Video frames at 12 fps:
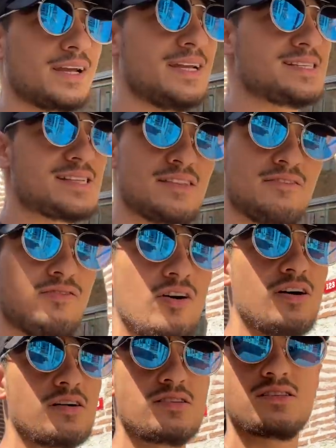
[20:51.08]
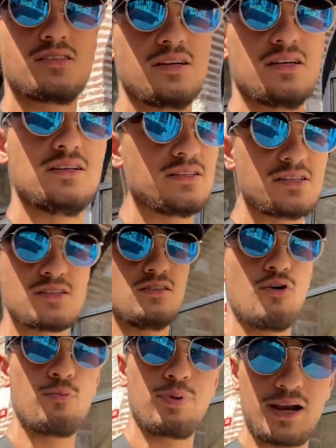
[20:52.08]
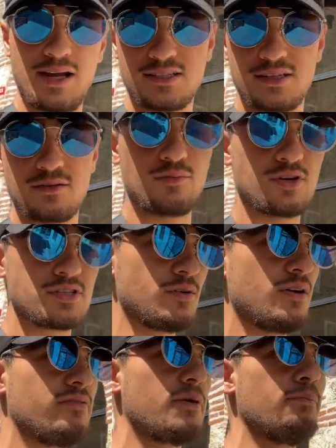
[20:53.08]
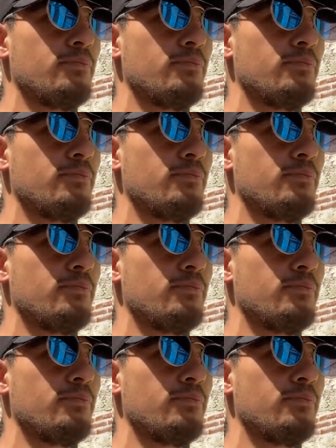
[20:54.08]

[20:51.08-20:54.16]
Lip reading: Let's say the vlogs, there's no plan to them whatsoever.